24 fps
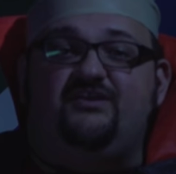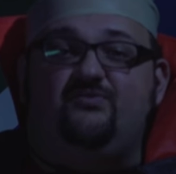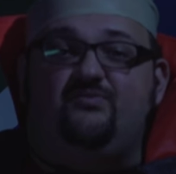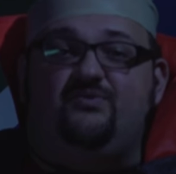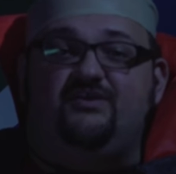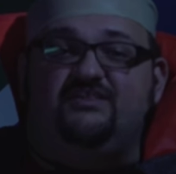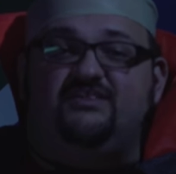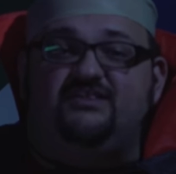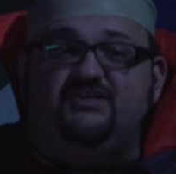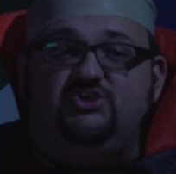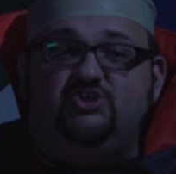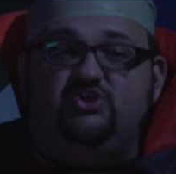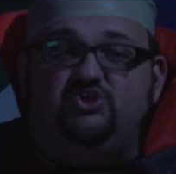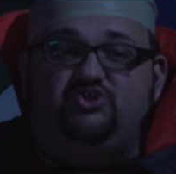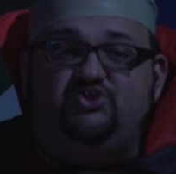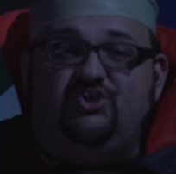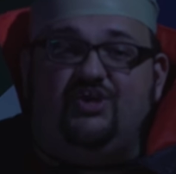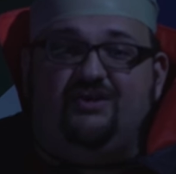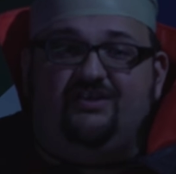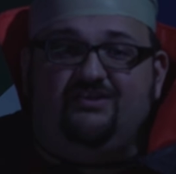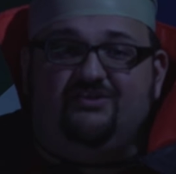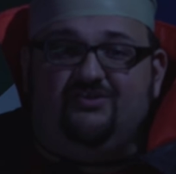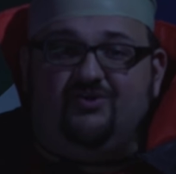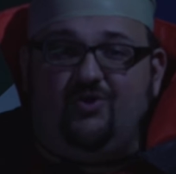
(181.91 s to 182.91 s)
with
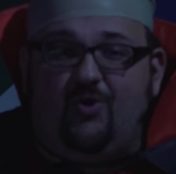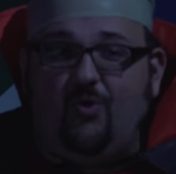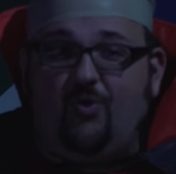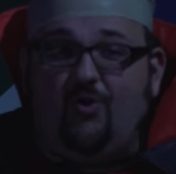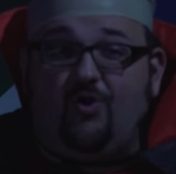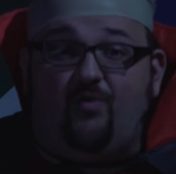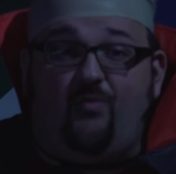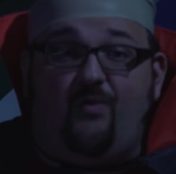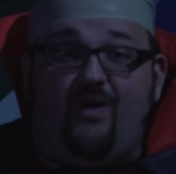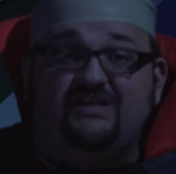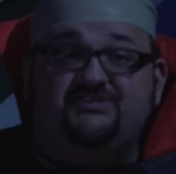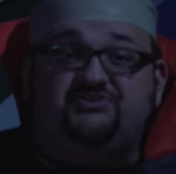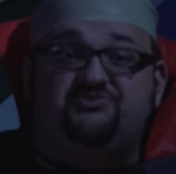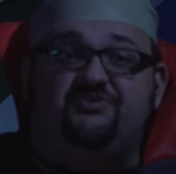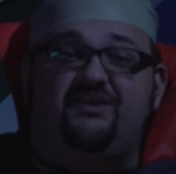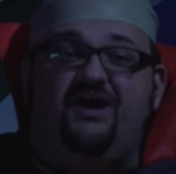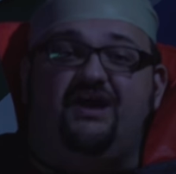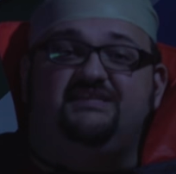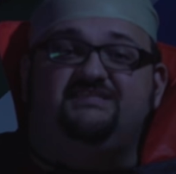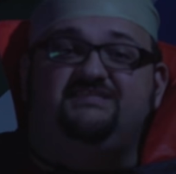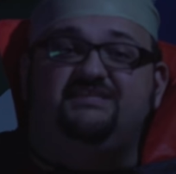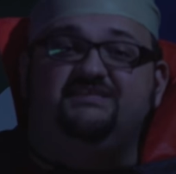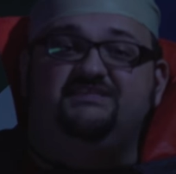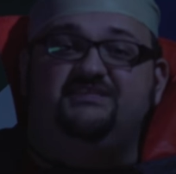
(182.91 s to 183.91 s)
djinn or
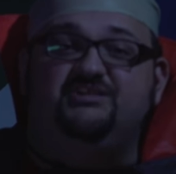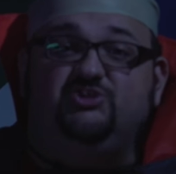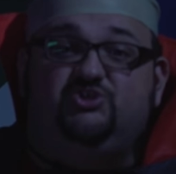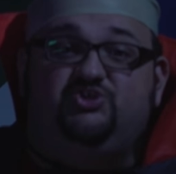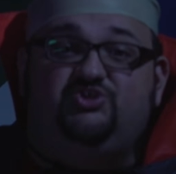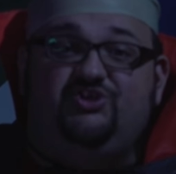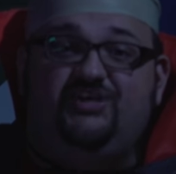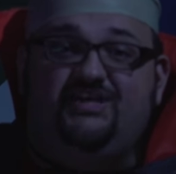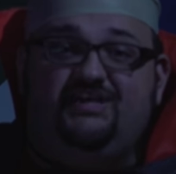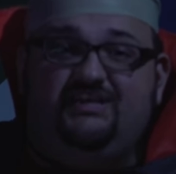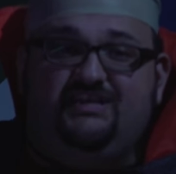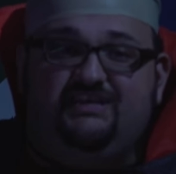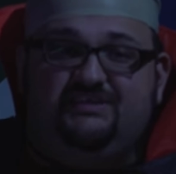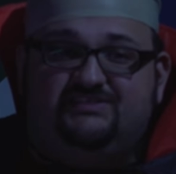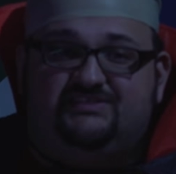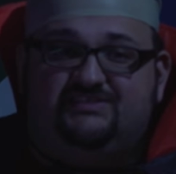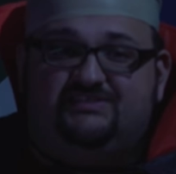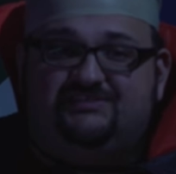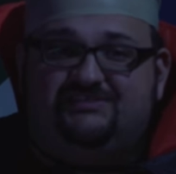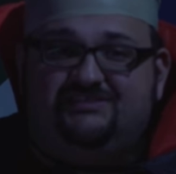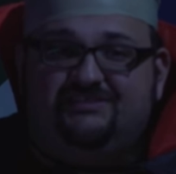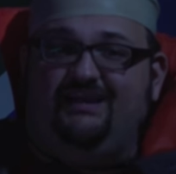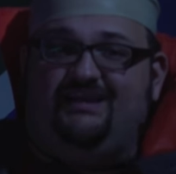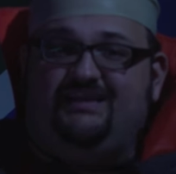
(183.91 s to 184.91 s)
westernized into
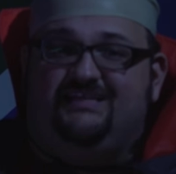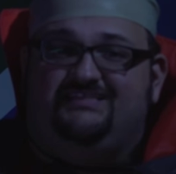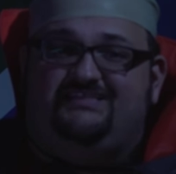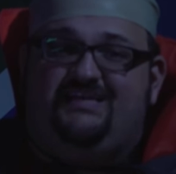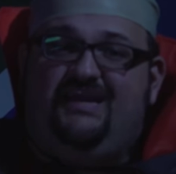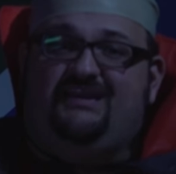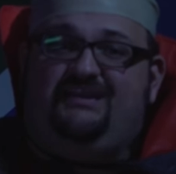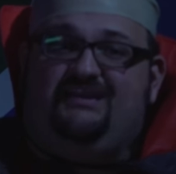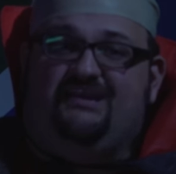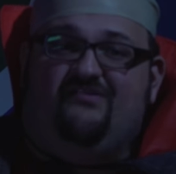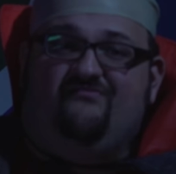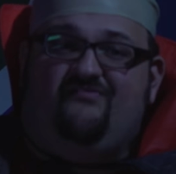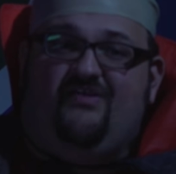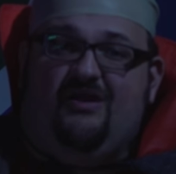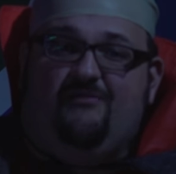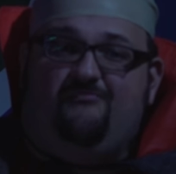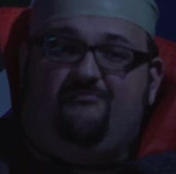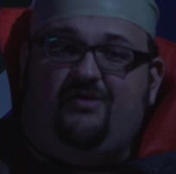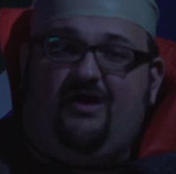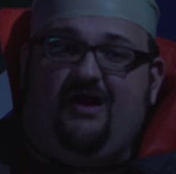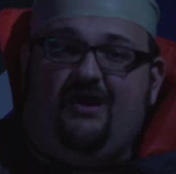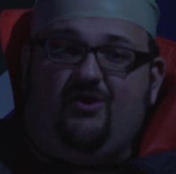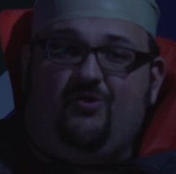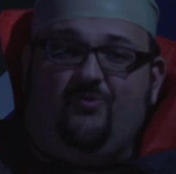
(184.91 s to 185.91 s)
genies. Containing a
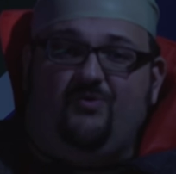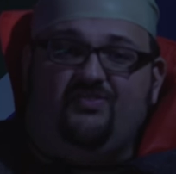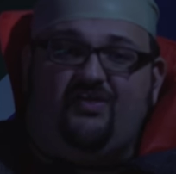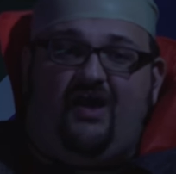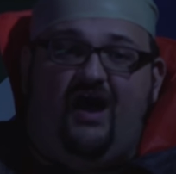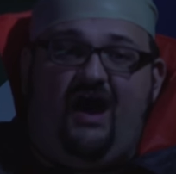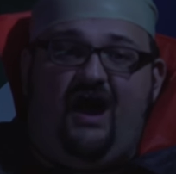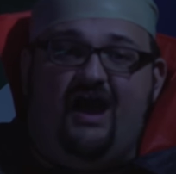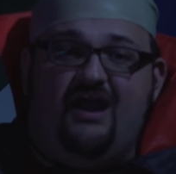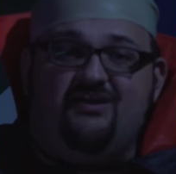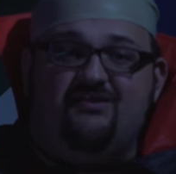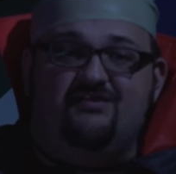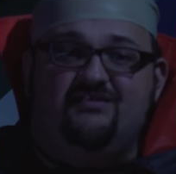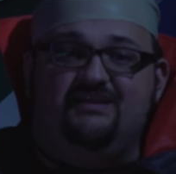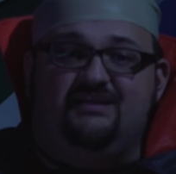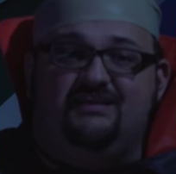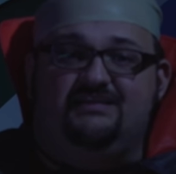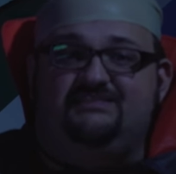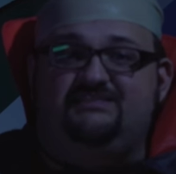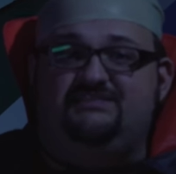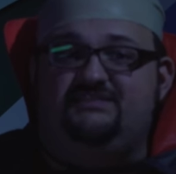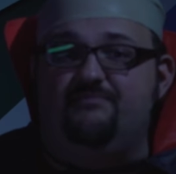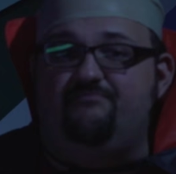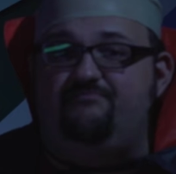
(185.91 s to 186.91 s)
vampire with iron
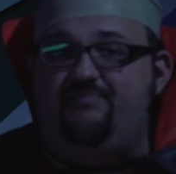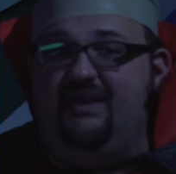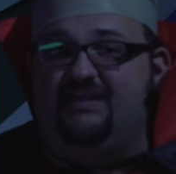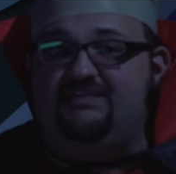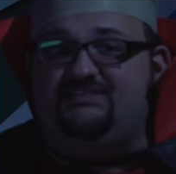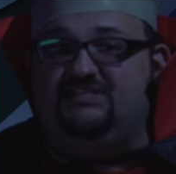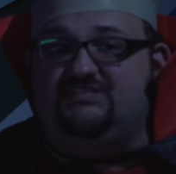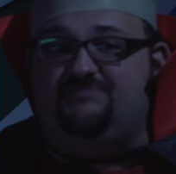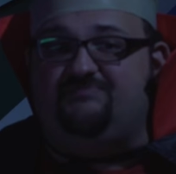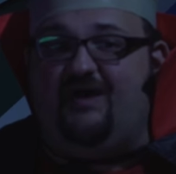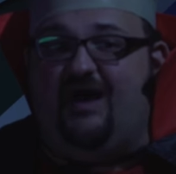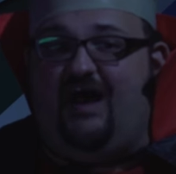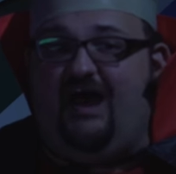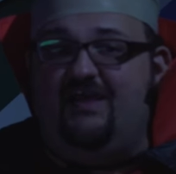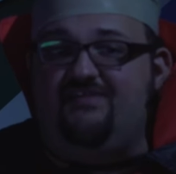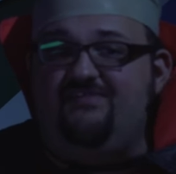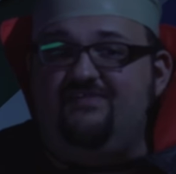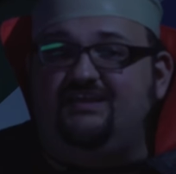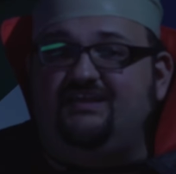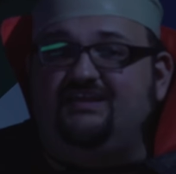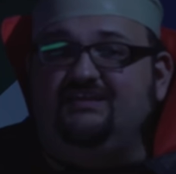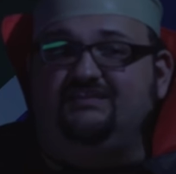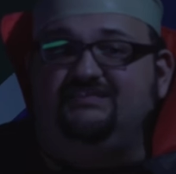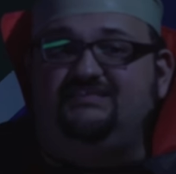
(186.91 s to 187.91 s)
is the basis behind
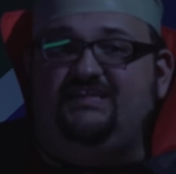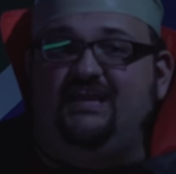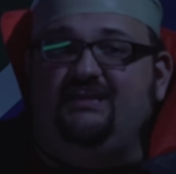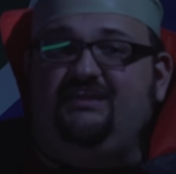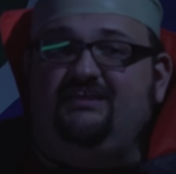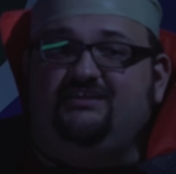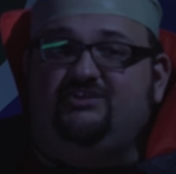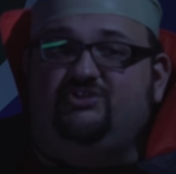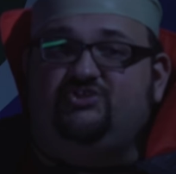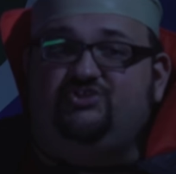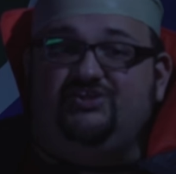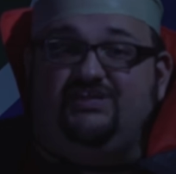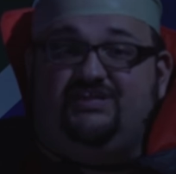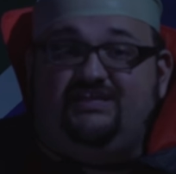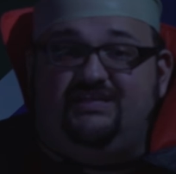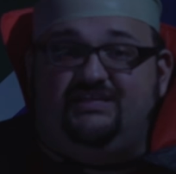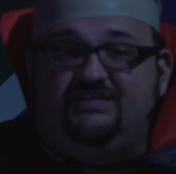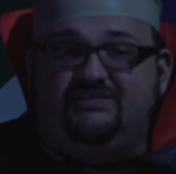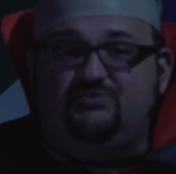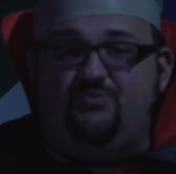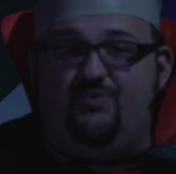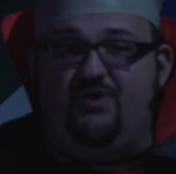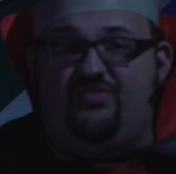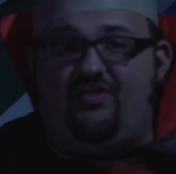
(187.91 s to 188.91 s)
the containing
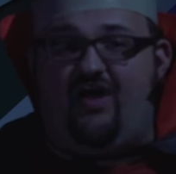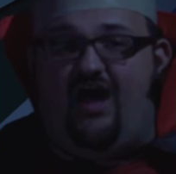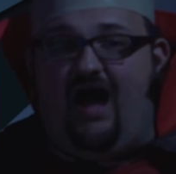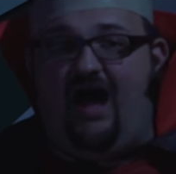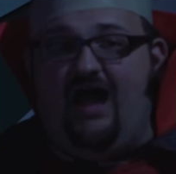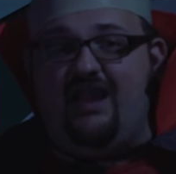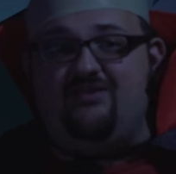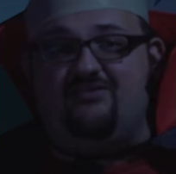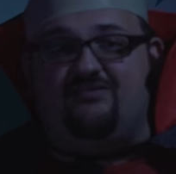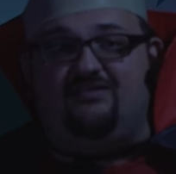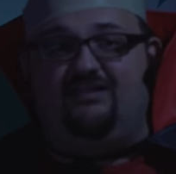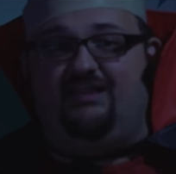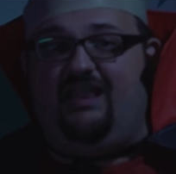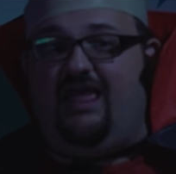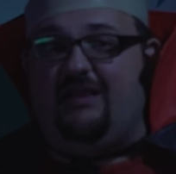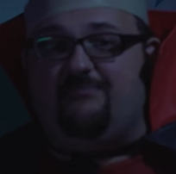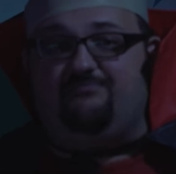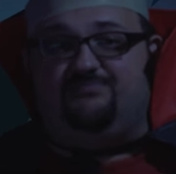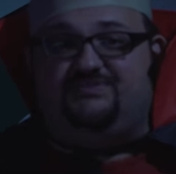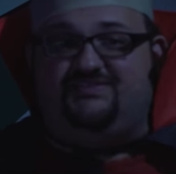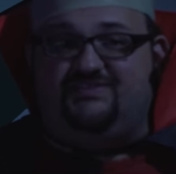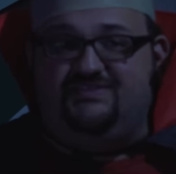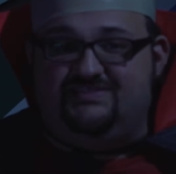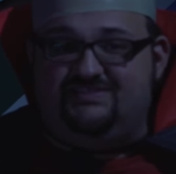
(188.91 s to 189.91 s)
genies with iron
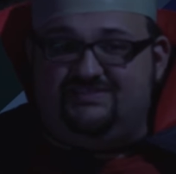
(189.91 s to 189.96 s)
lamps and